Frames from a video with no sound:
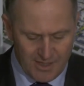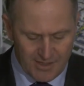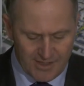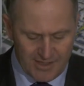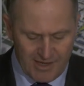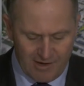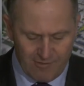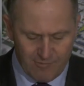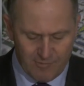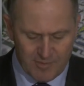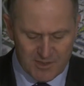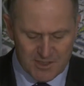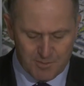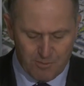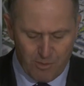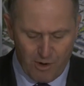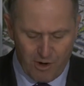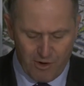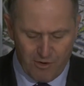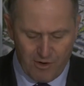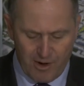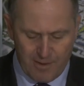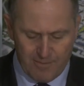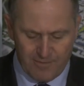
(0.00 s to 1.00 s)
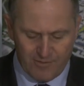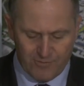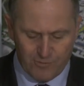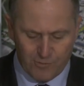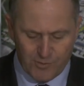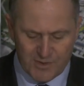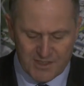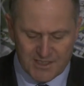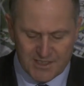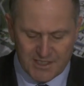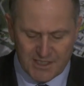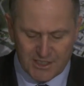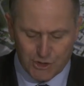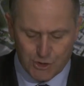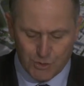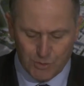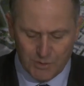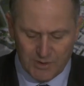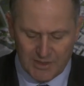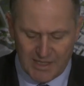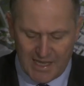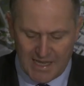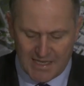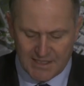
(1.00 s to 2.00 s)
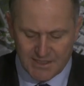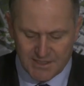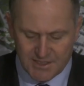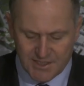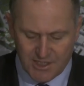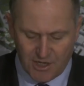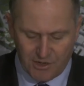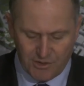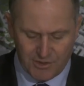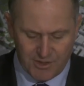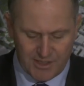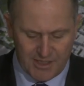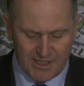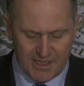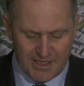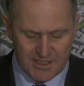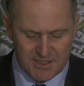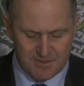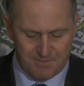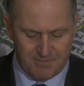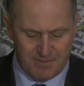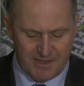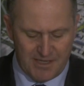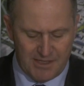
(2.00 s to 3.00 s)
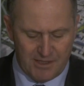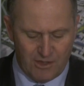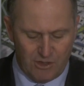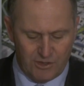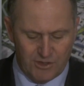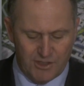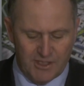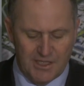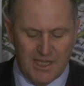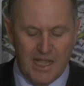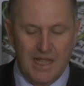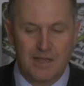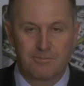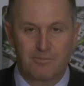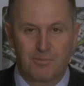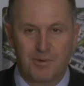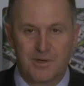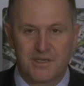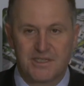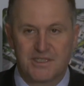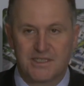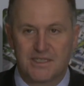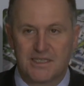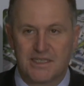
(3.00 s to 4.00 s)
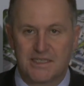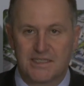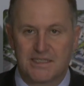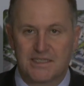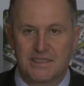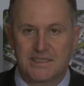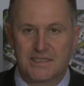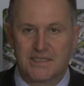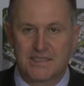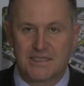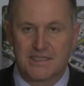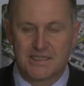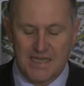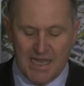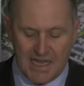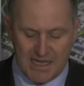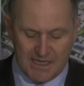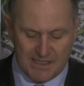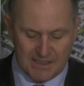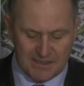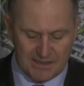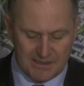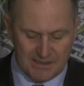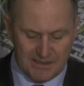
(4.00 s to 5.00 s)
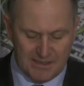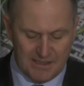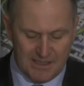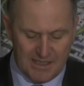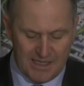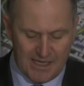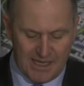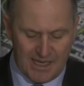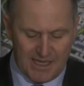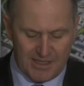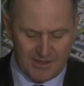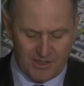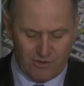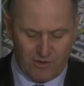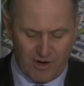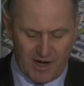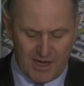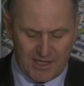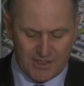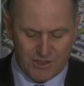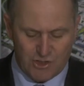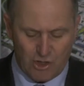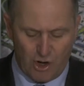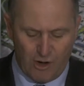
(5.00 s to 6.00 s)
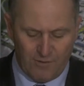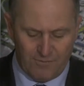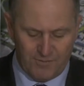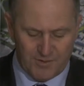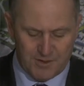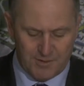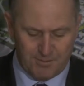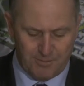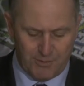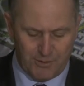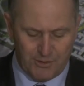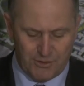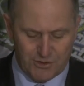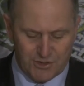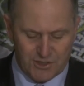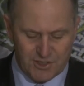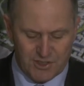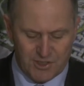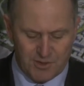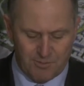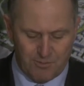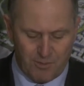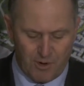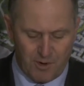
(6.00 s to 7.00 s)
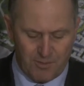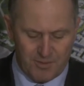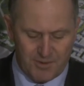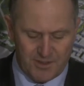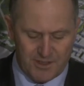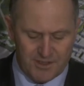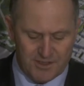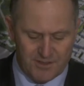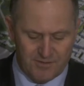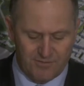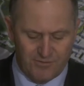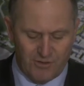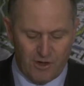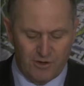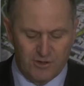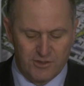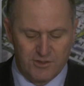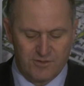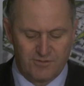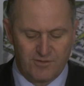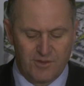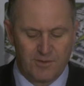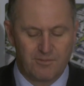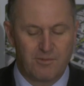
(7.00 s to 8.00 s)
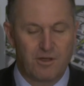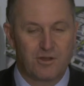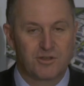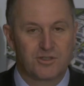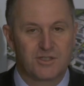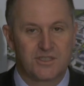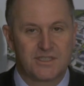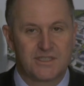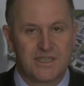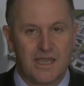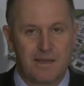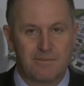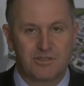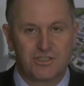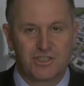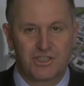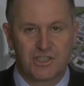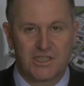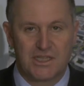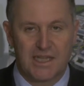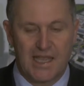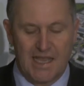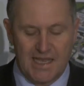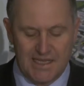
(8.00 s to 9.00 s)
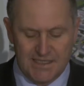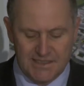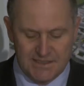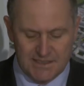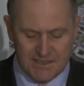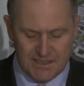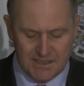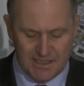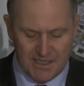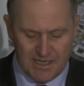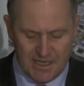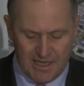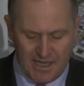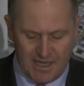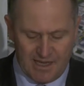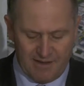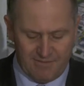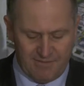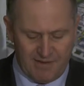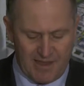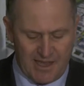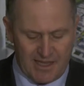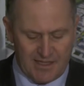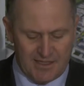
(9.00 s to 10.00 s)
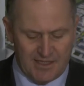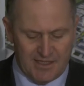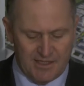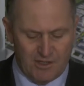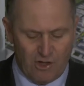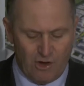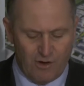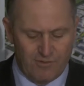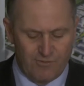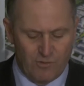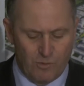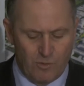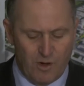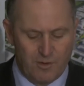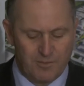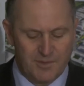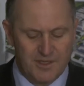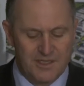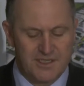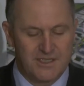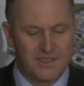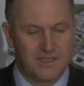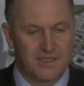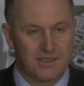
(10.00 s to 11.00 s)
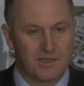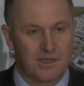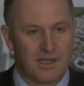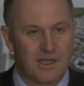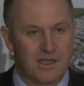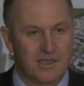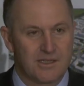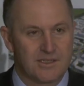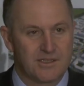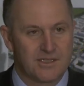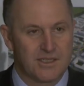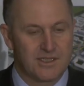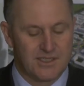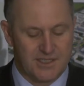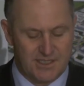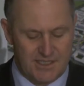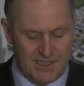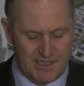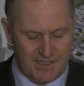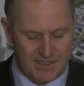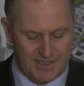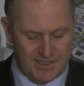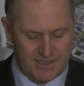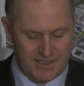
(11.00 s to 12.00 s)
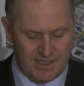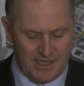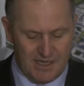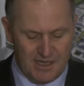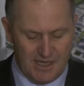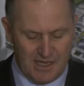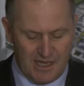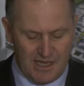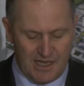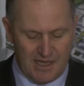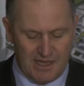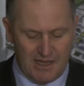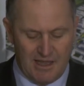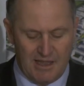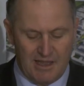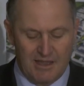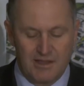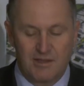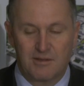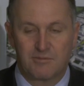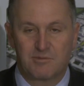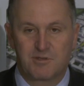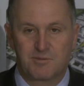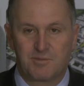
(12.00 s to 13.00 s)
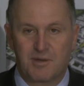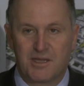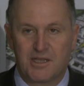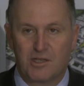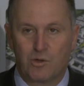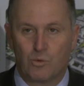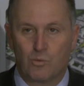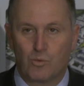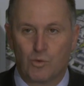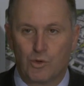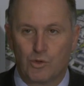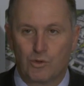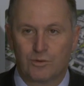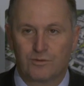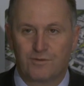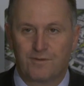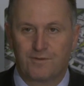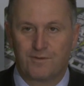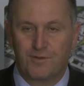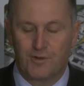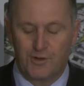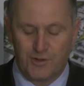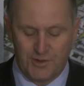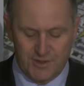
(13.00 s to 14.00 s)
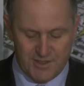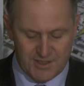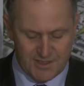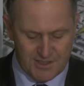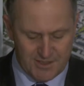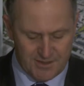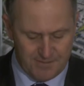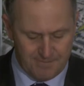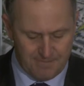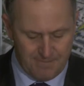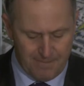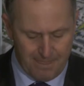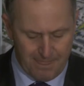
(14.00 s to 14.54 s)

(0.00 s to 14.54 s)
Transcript: The government's program of residential land zoning has been on an unprecedented scale, and the Crown's offer to purchase the properties of those of the most damaged land have had an overwhelming success, and it's been a world first.